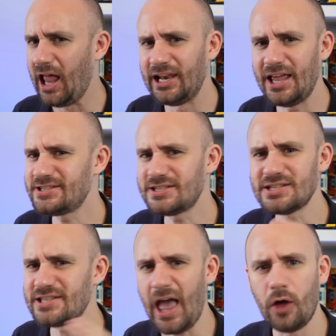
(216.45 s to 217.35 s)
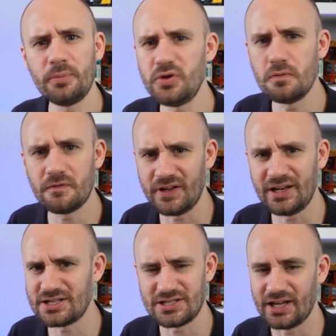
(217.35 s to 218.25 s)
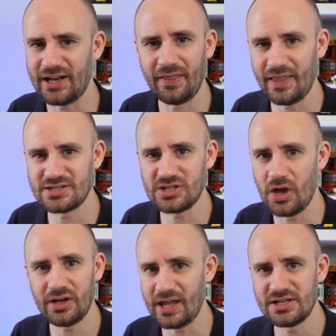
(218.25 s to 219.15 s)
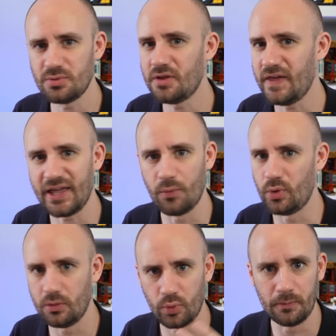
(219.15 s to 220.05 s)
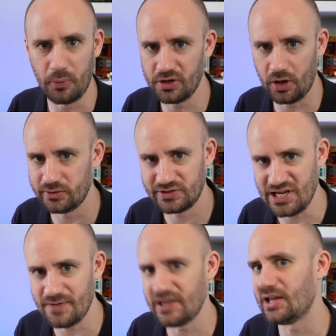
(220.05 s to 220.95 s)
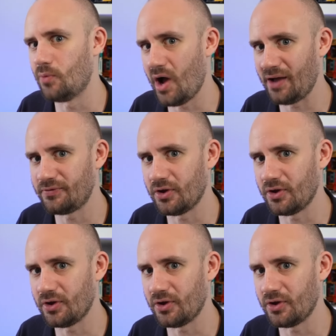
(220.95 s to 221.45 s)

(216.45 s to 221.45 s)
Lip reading: Let's just help you finish it and let's turn it into a thing and we'll put it on TV and what have